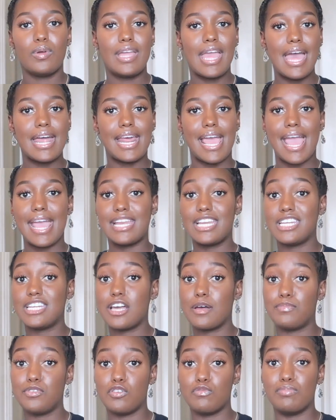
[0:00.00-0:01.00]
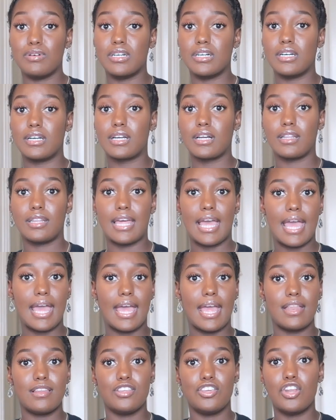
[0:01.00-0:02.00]
we had an ADW book
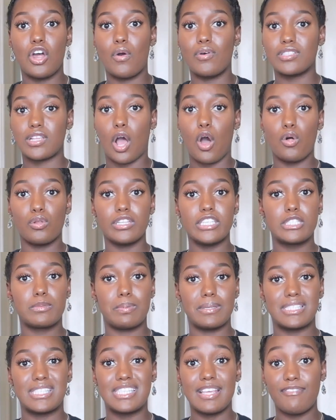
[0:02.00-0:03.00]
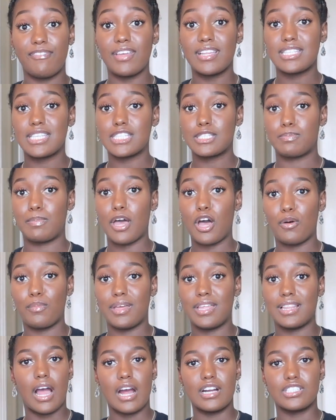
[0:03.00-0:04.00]
that, you know, it's only specific to
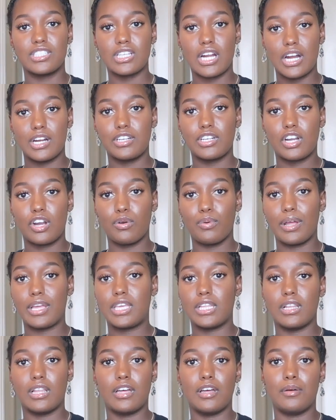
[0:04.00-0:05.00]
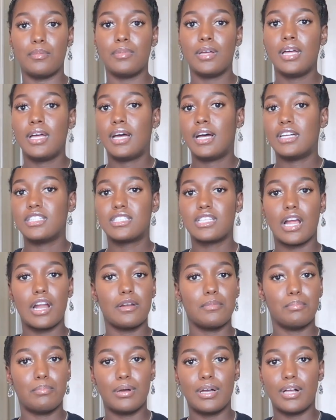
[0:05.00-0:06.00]
Spelman, our certain curriculum, a
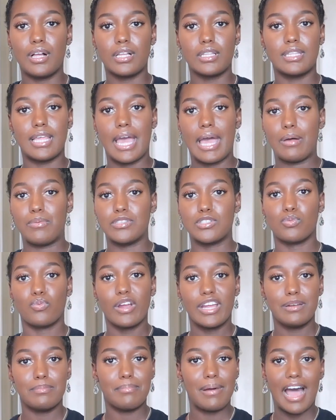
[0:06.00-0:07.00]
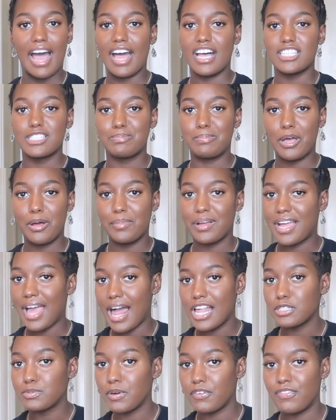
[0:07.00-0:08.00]
certain book that was written by a Spelman
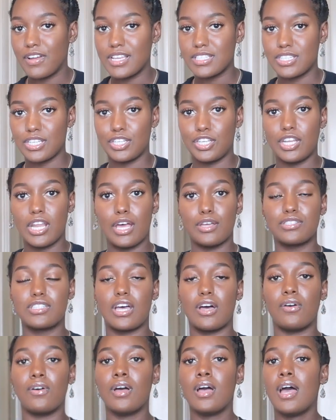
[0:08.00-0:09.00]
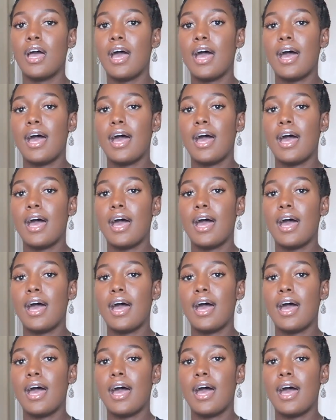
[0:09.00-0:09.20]
College professor, you know. So